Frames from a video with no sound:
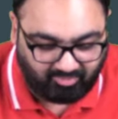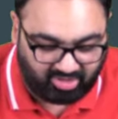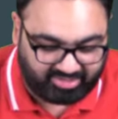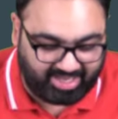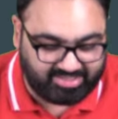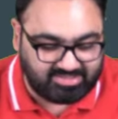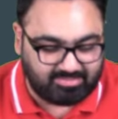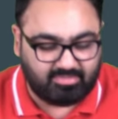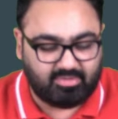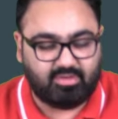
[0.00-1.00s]

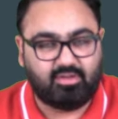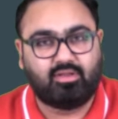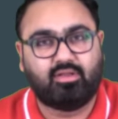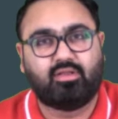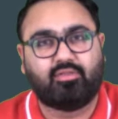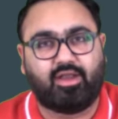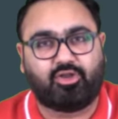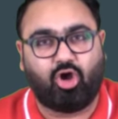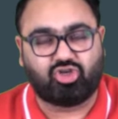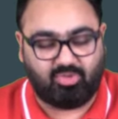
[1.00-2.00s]
volcanism.
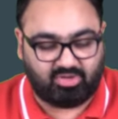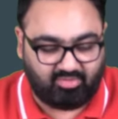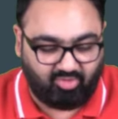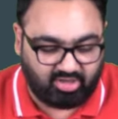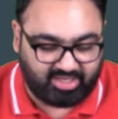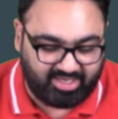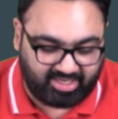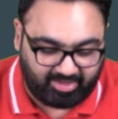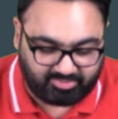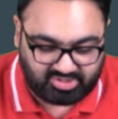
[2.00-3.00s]
That talks about the volcanic
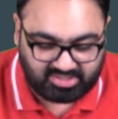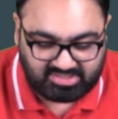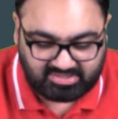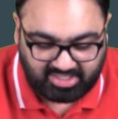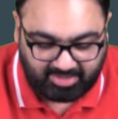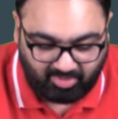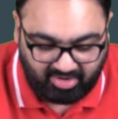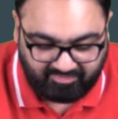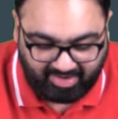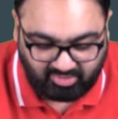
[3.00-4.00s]
eruptions
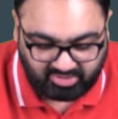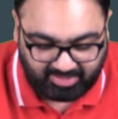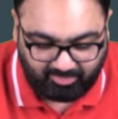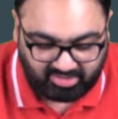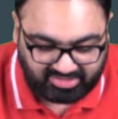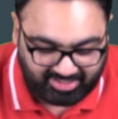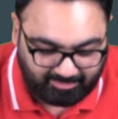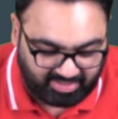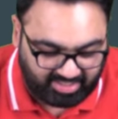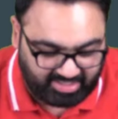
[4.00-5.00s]
3.5 to
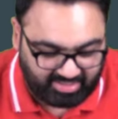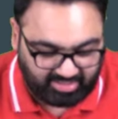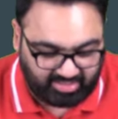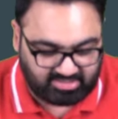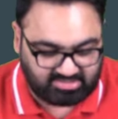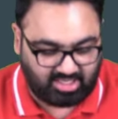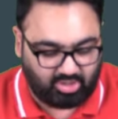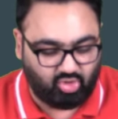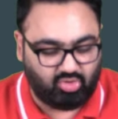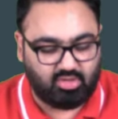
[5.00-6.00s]
3.3 billion years
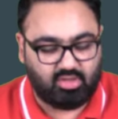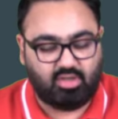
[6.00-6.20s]
ago.